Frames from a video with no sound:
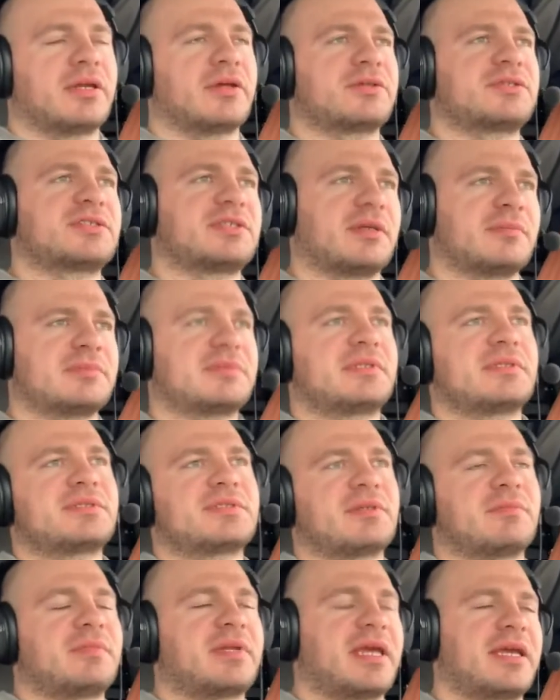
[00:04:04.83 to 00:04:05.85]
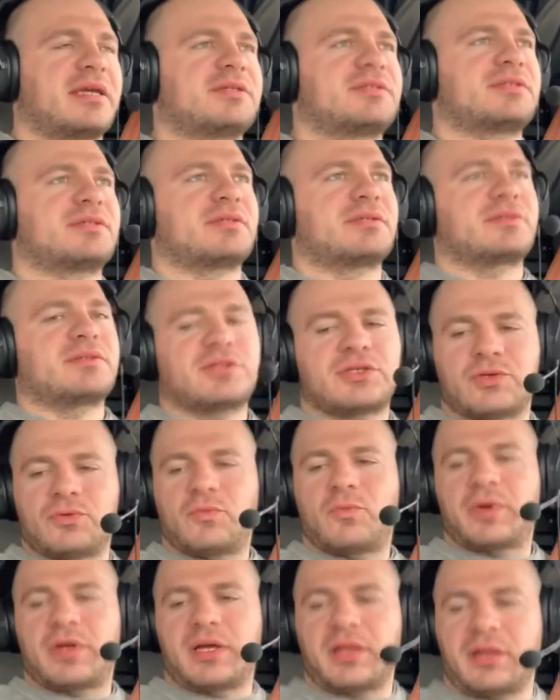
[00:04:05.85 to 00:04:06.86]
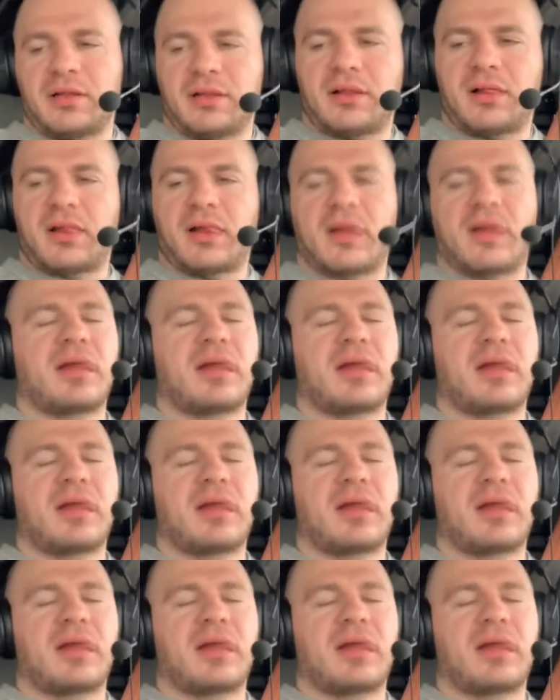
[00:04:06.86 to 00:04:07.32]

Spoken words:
Some days you will